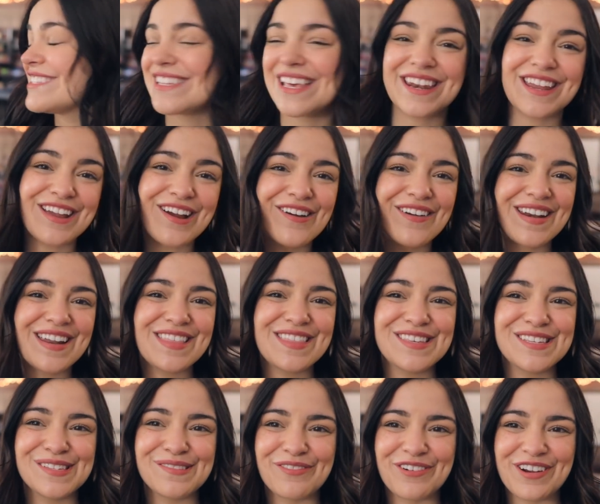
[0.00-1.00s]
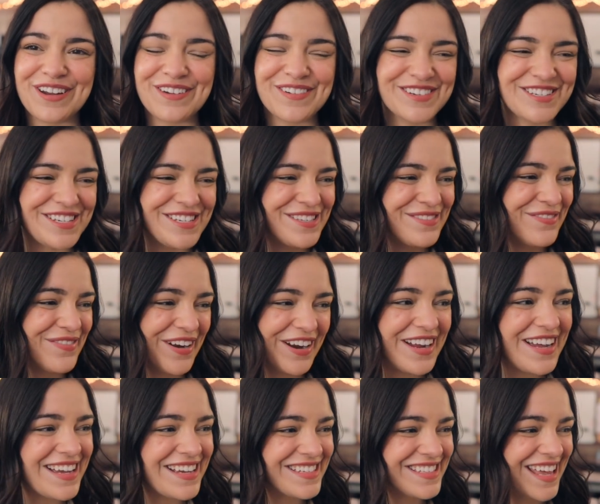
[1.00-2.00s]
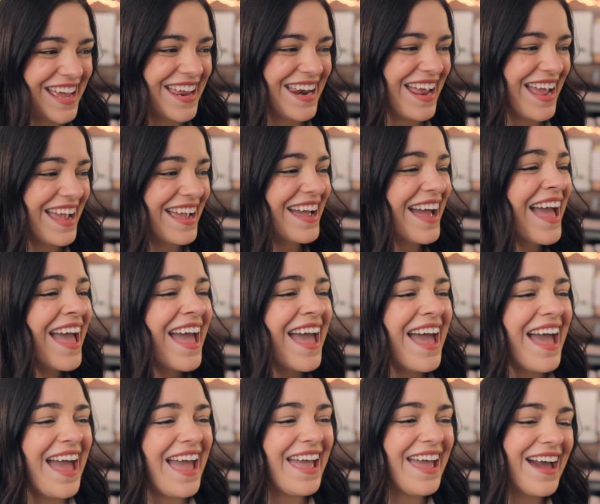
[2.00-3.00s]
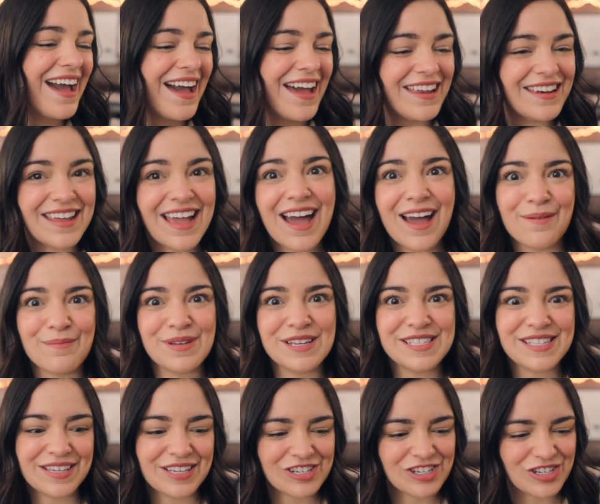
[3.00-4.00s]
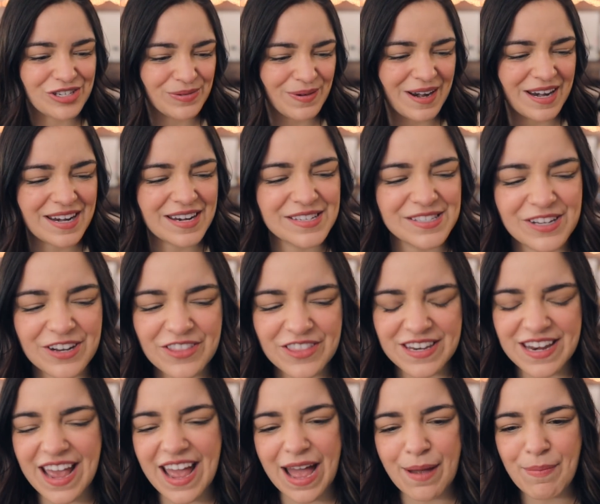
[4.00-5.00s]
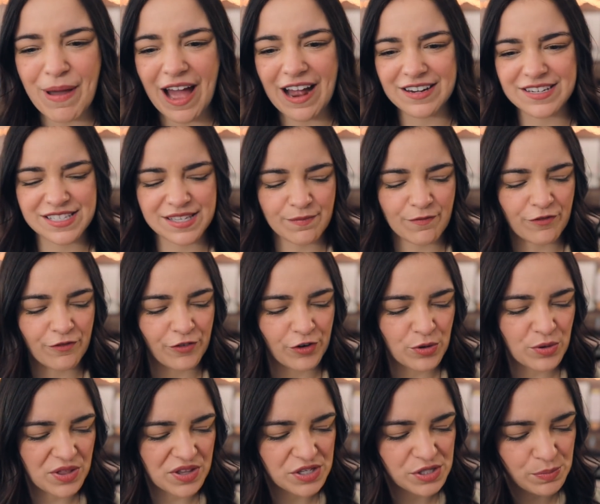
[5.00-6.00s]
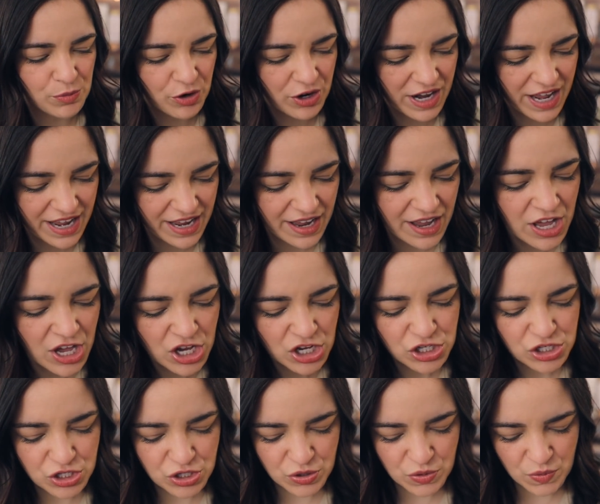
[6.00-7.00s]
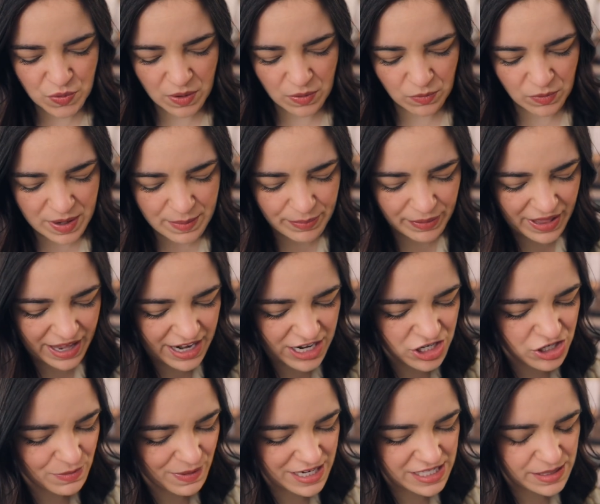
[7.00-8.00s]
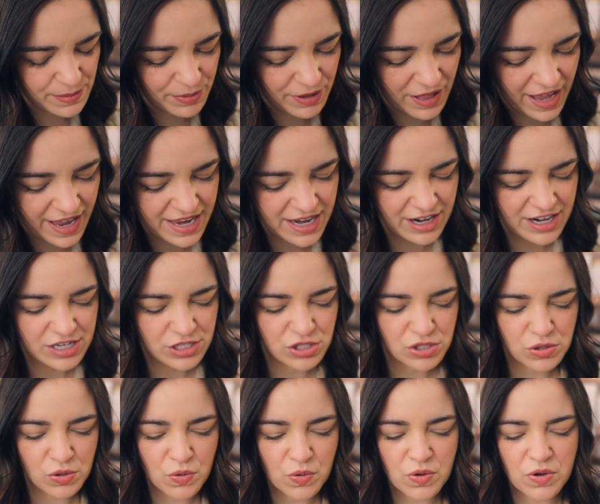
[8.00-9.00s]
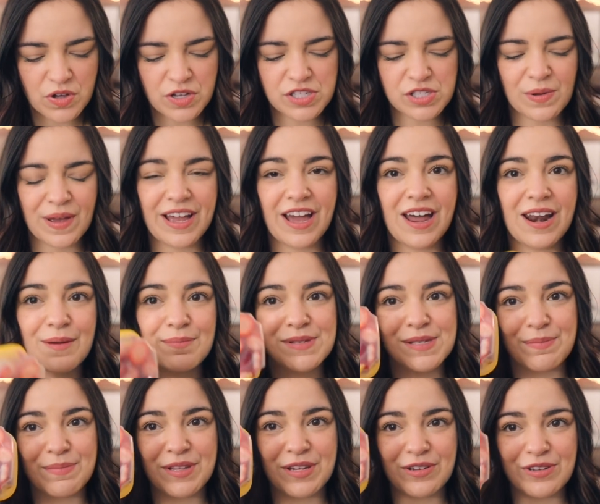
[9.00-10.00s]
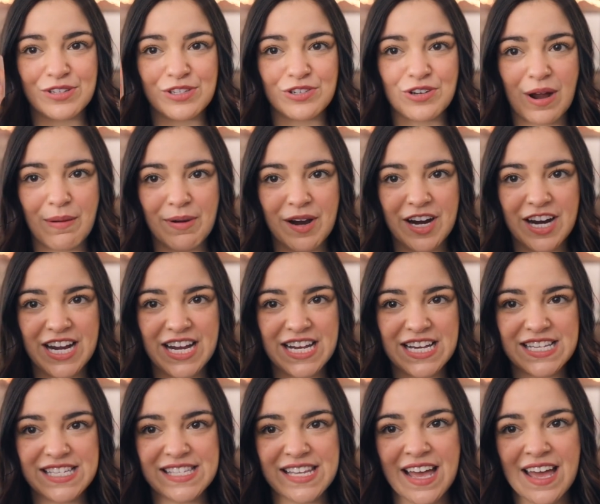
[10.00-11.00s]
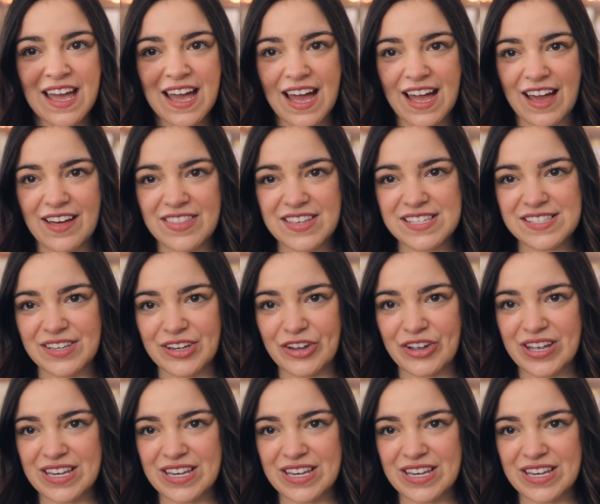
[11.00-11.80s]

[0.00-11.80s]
sunny already this morning which is very exciting and yeah I'm basically just ready to start the day I packed some fruit this morning to replenish my supply here at school so I cut up some little strawberries I got these little